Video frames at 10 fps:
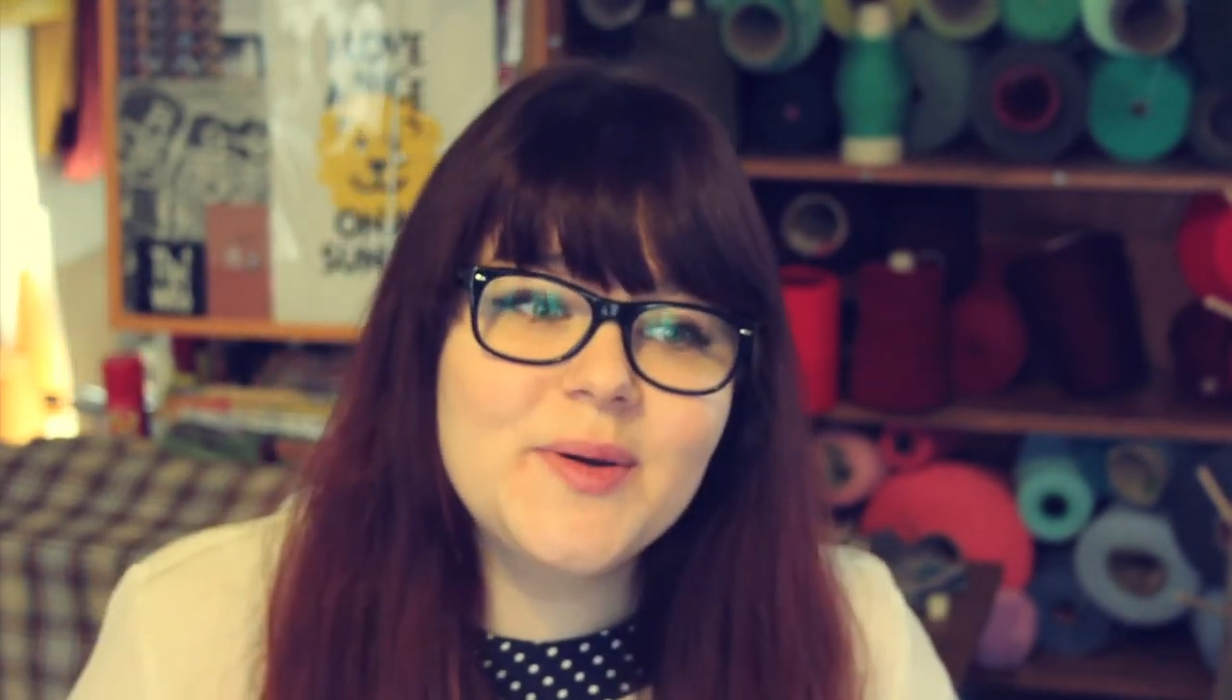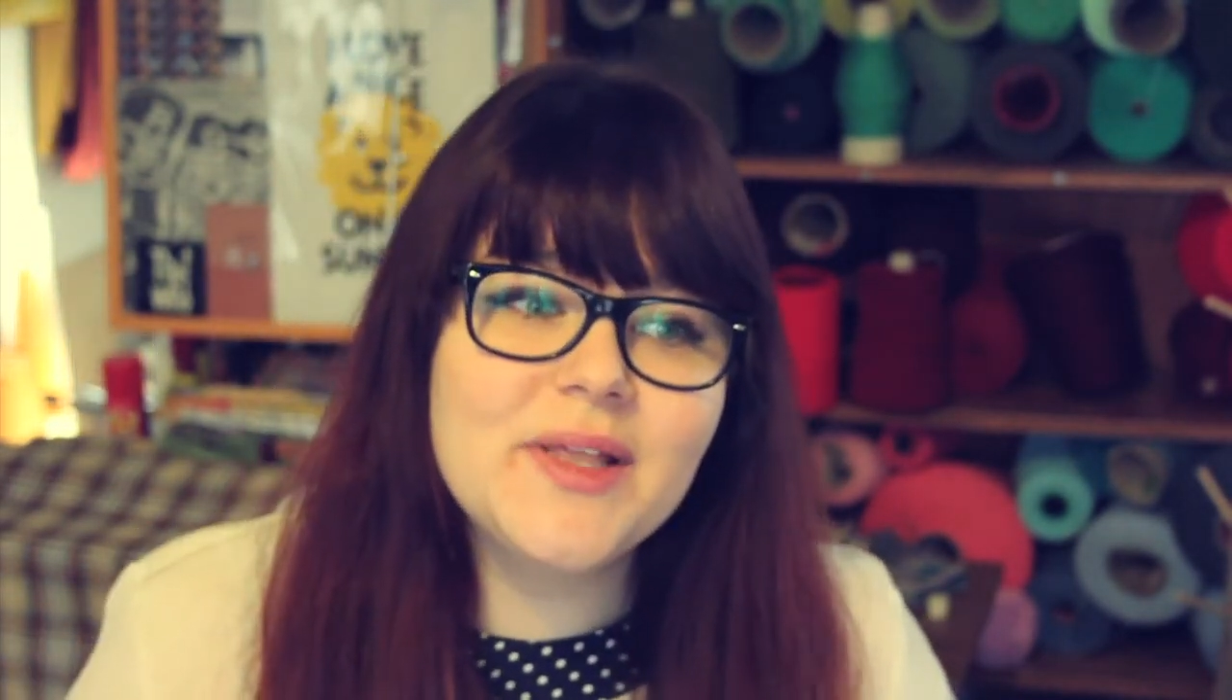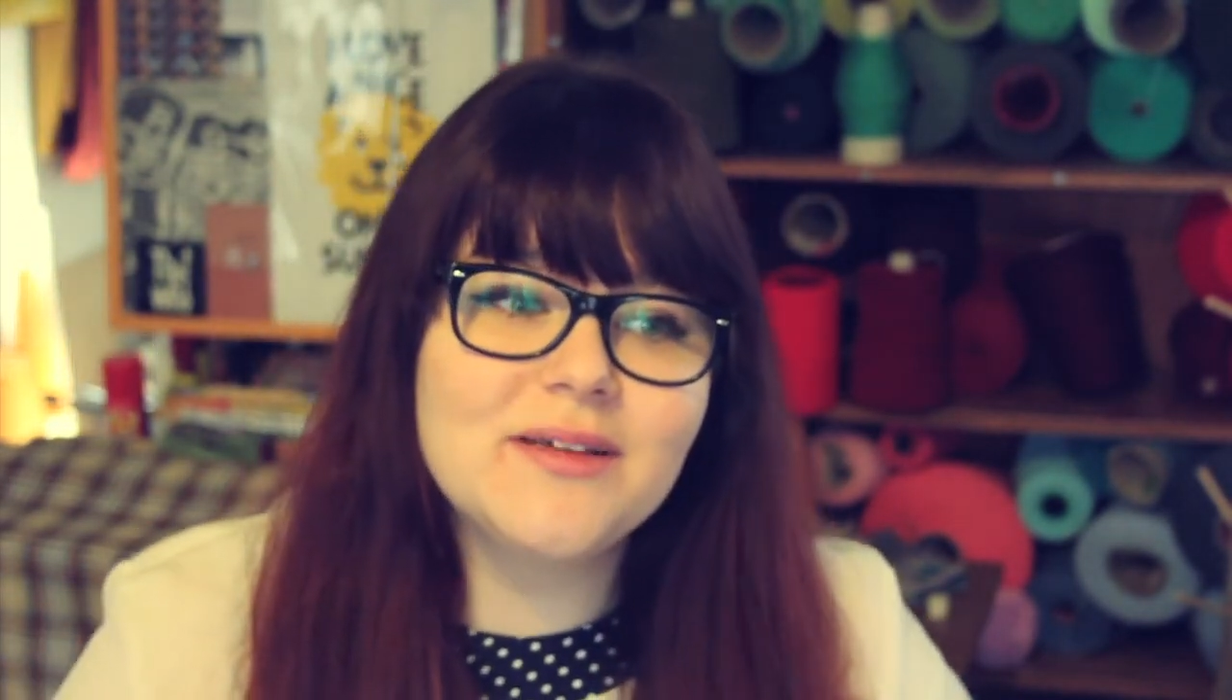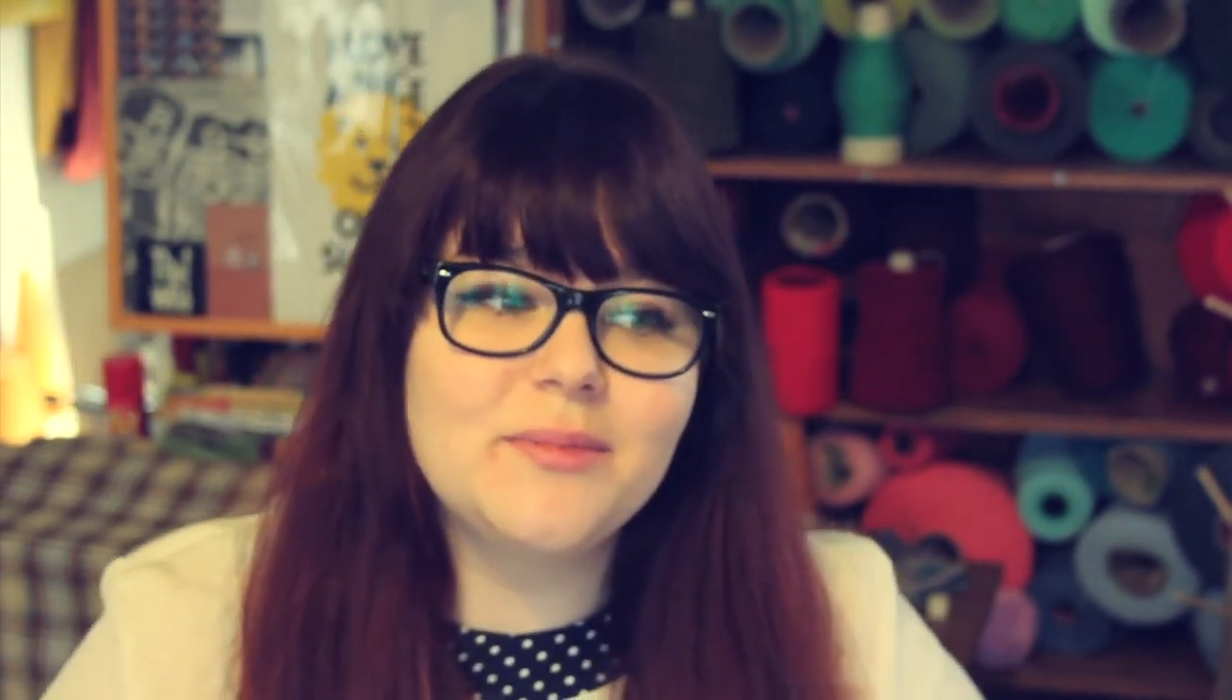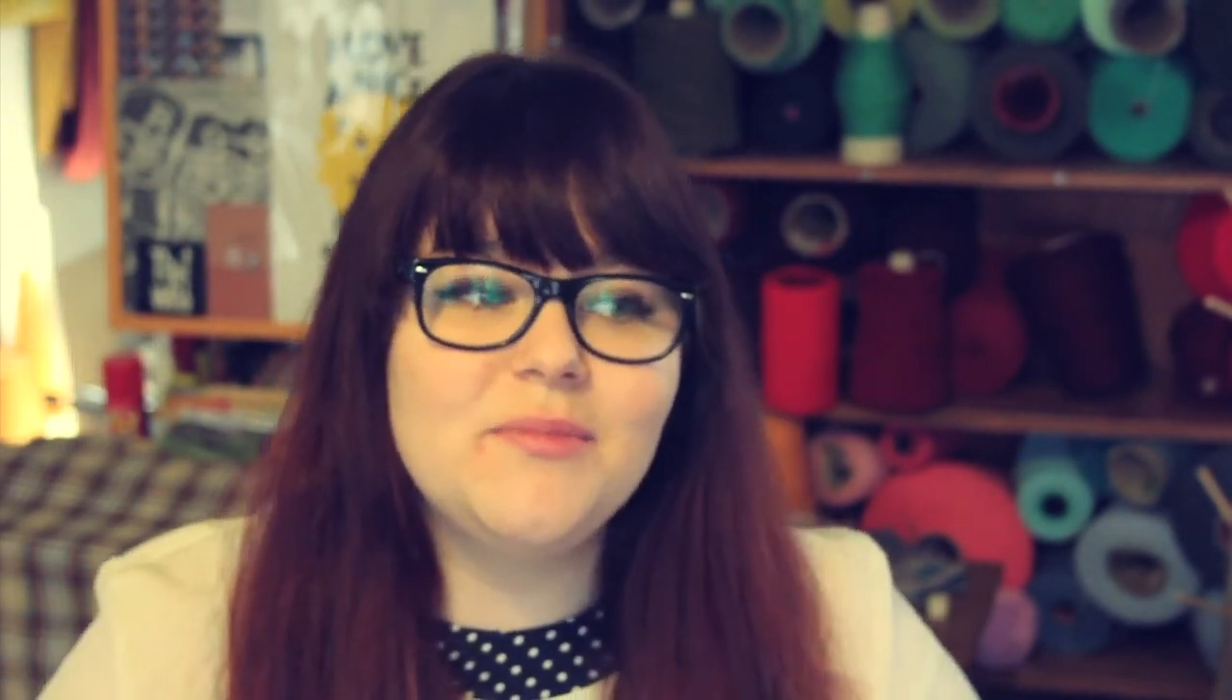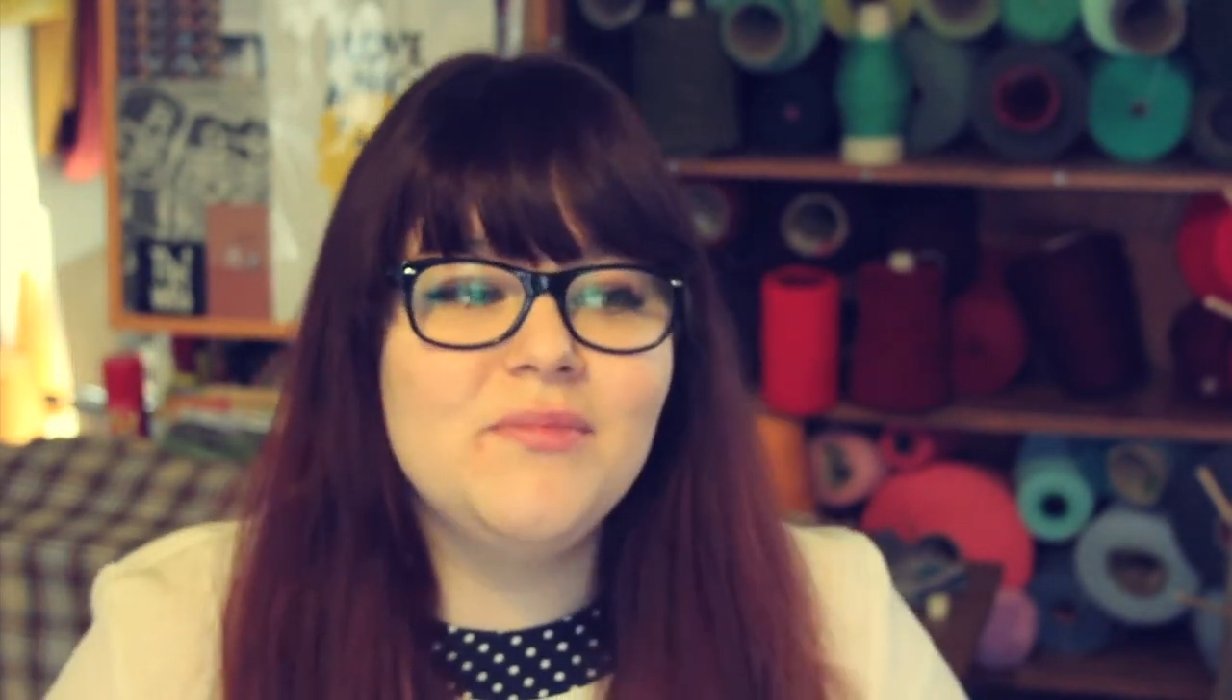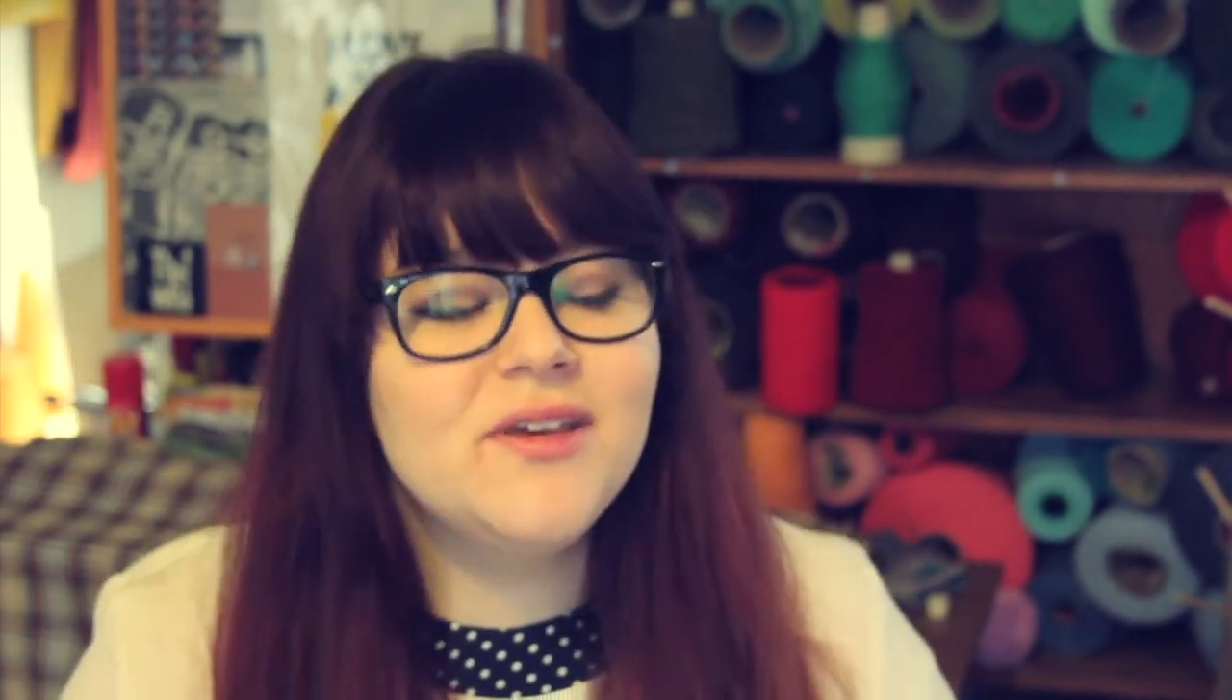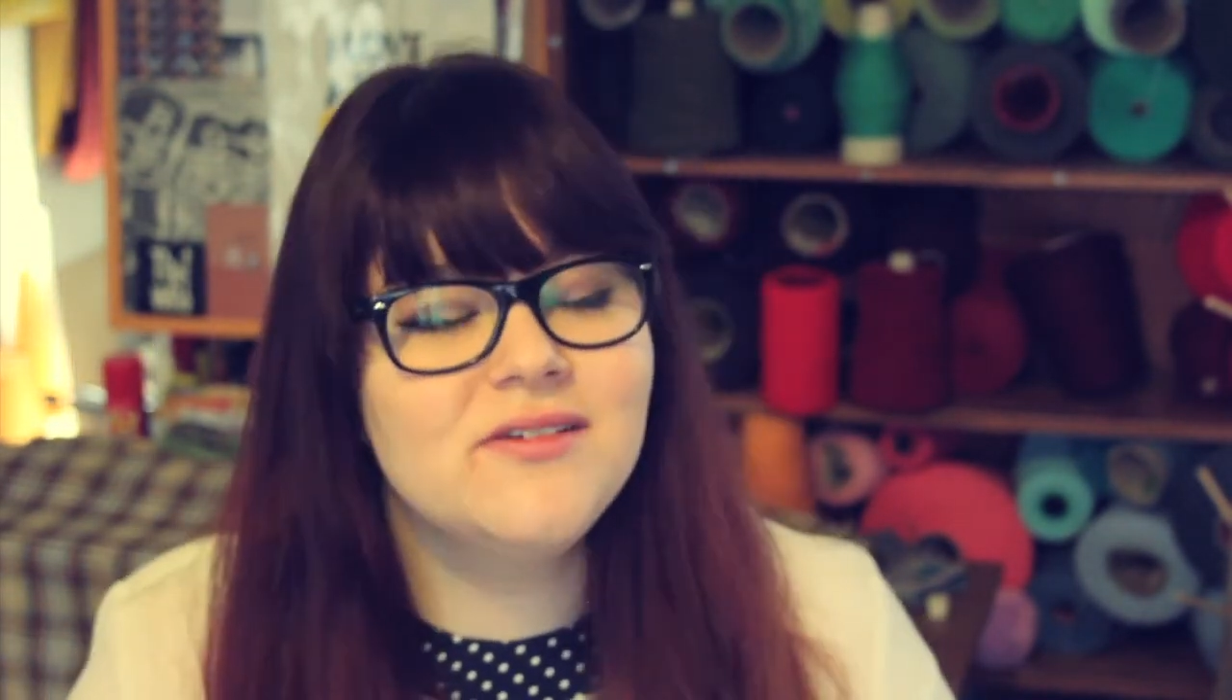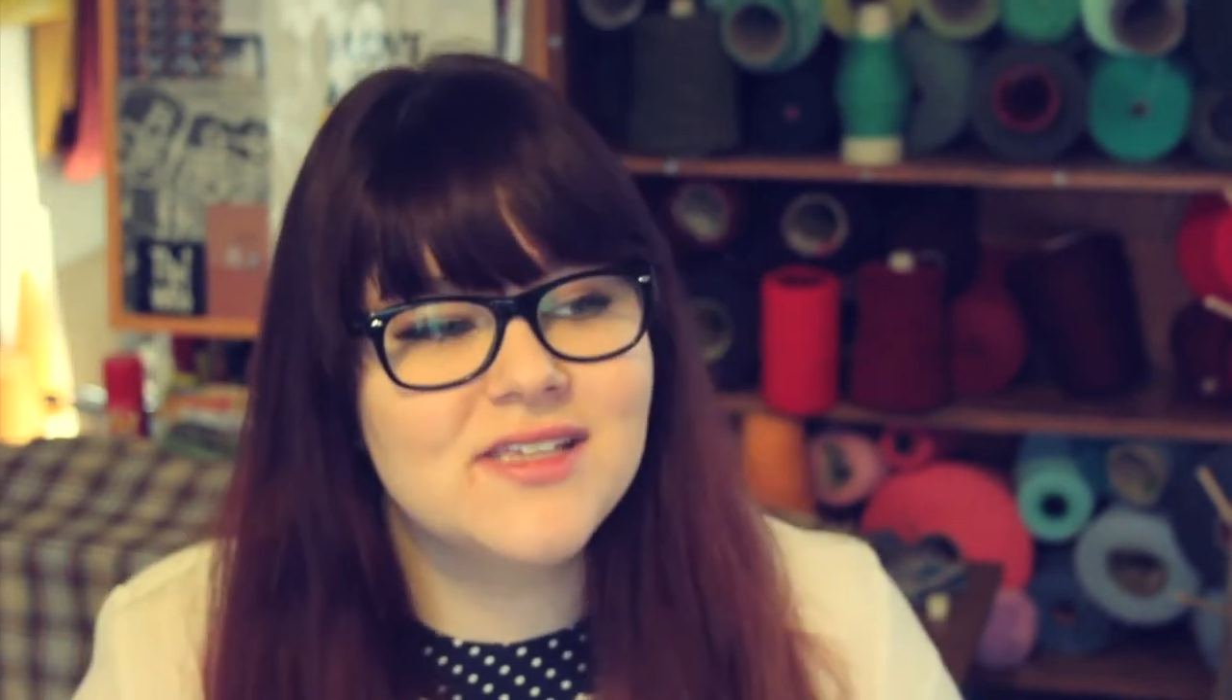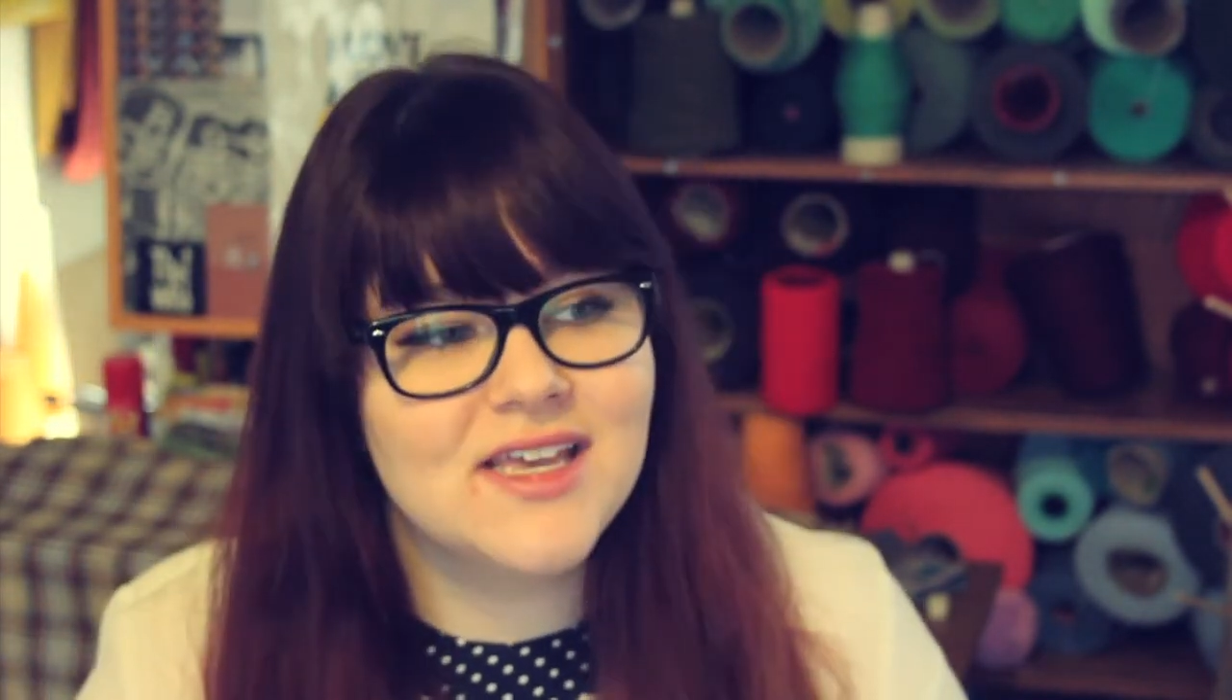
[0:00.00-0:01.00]
and there'll be
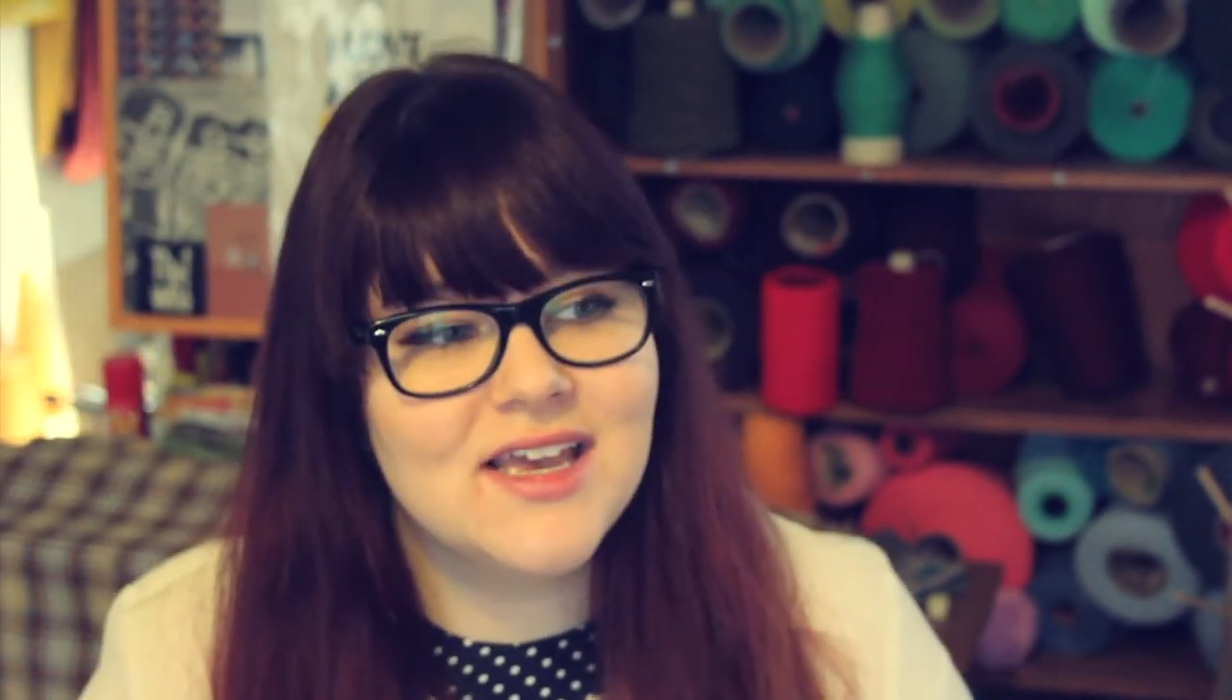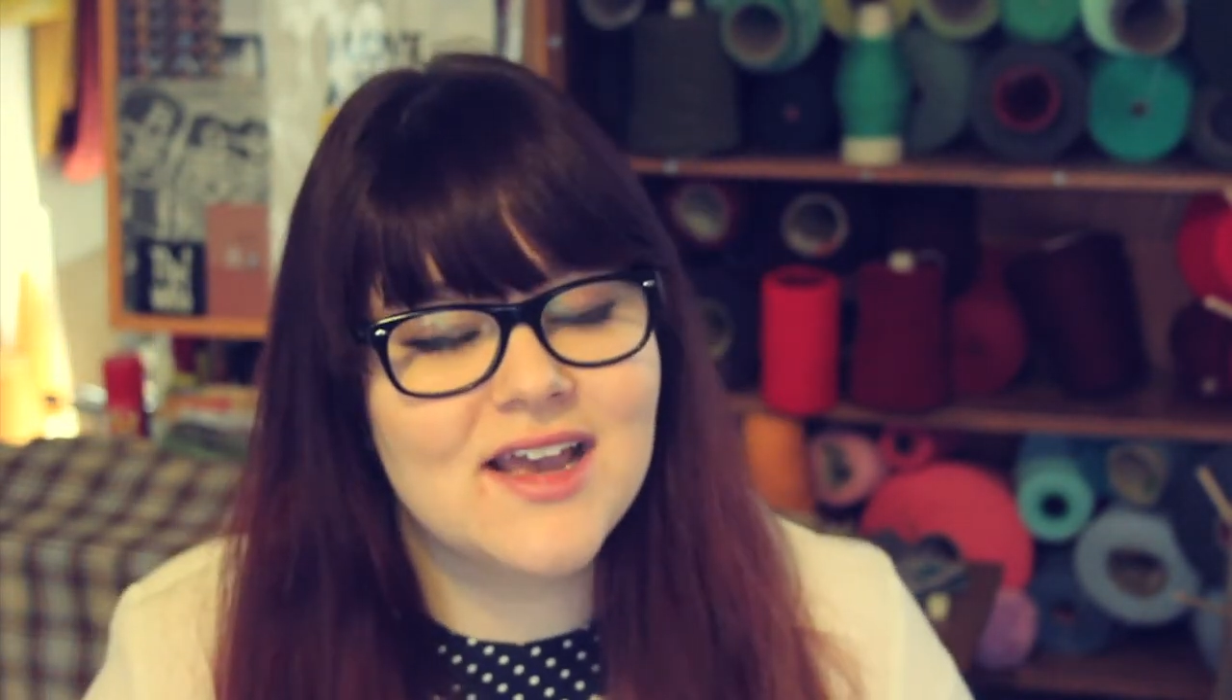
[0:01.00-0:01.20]
music,